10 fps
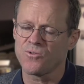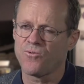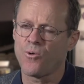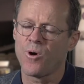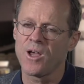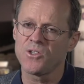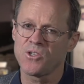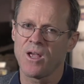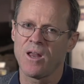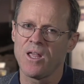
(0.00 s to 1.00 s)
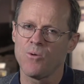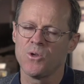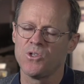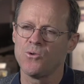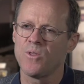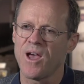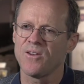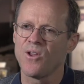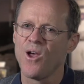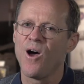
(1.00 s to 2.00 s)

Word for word: for us, and he would do that,